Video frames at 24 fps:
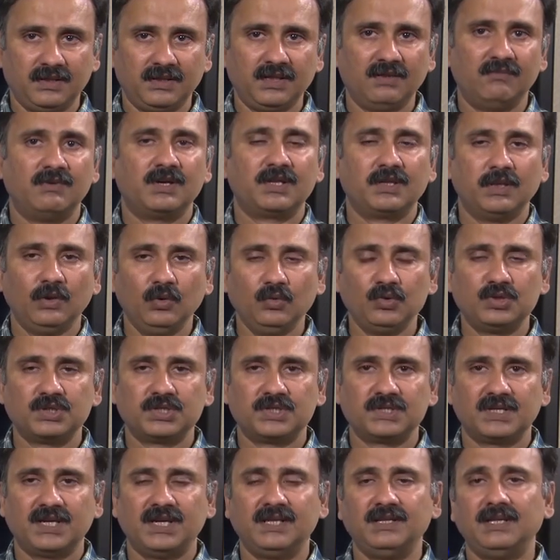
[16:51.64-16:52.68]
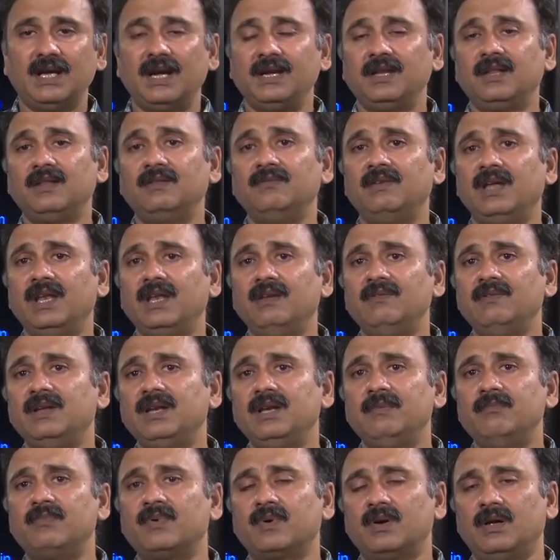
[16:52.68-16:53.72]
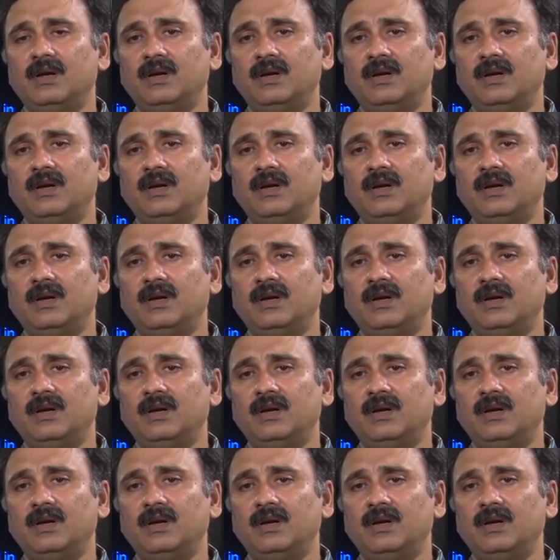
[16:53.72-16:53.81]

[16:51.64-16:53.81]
silver solutions, and that is very, very